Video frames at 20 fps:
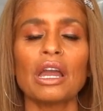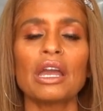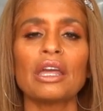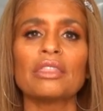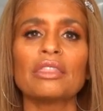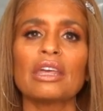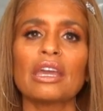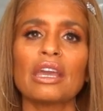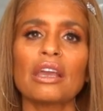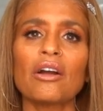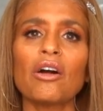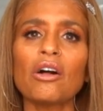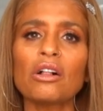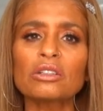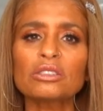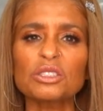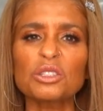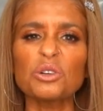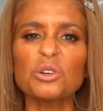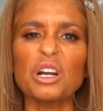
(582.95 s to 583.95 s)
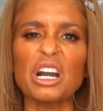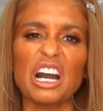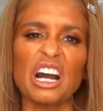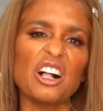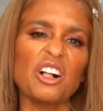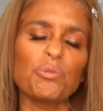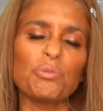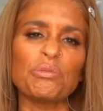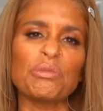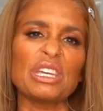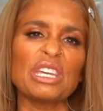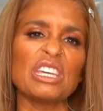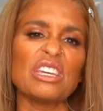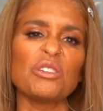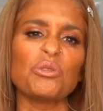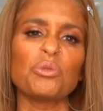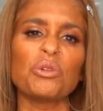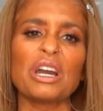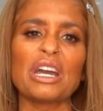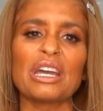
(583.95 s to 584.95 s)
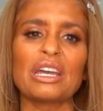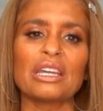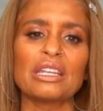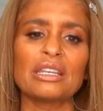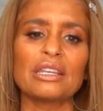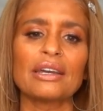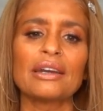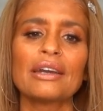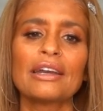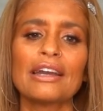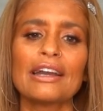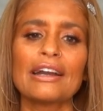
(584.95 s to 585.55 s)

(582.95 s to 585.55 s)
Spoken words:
And they also help me when